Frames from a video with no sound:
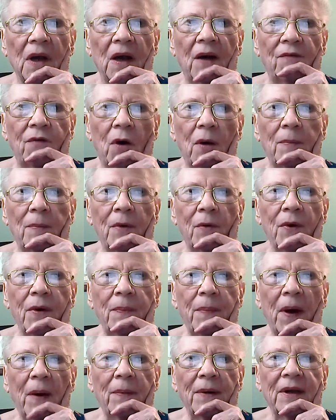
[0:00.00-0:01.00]
Former
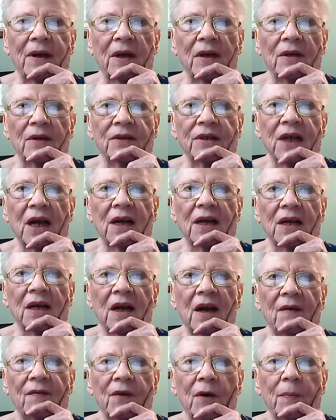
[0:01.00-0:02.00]
Republican Lieutenant
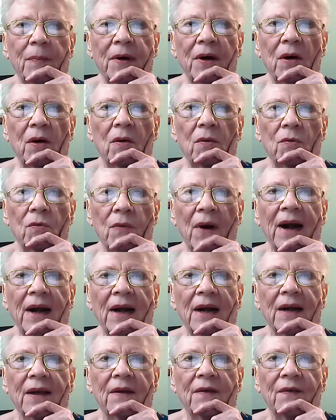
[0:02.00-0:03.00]
Governor Bill
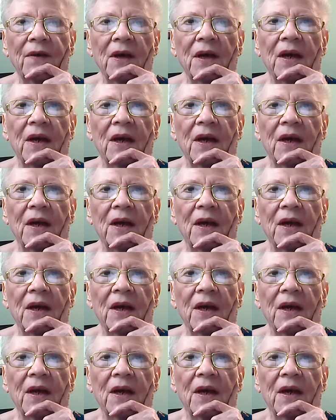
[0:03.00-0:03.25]
Ratliff